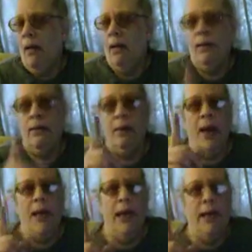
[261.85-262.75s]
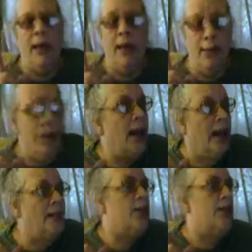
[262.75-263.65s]
you might get, even
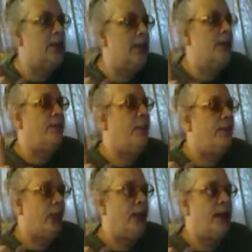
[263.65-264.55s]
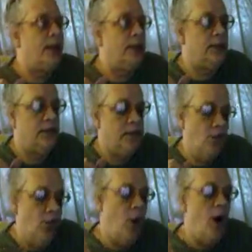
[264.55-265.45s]
after you accept their friend request,
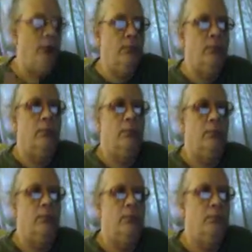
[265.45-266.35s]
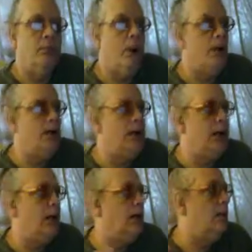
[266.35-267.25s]
one
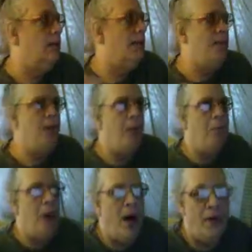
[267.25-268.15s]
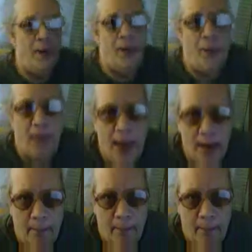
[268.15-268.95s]
posting maybe a month from them,